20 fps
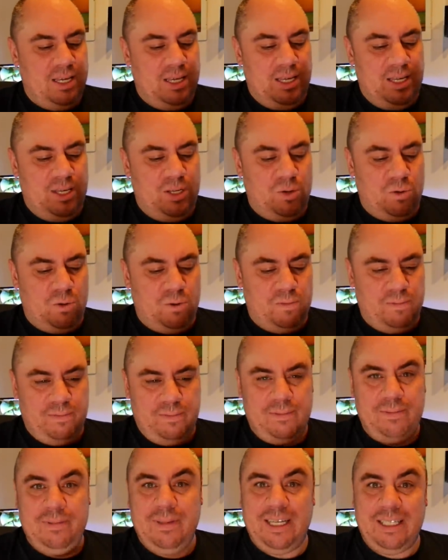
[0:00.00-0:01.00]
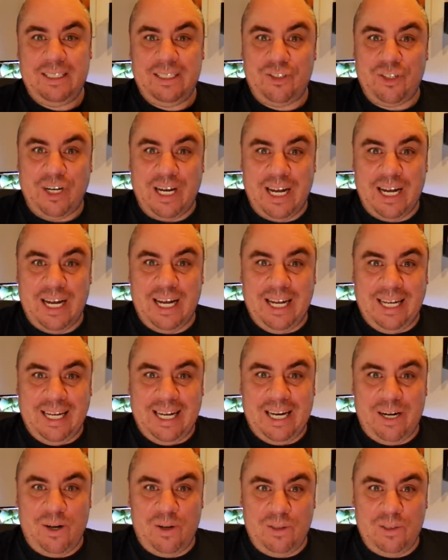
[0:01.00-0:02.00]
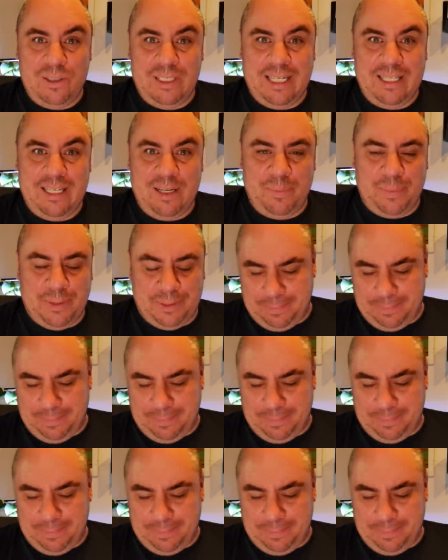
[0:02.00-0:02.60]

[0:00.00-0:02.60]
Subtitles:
So let's try and get it all set up.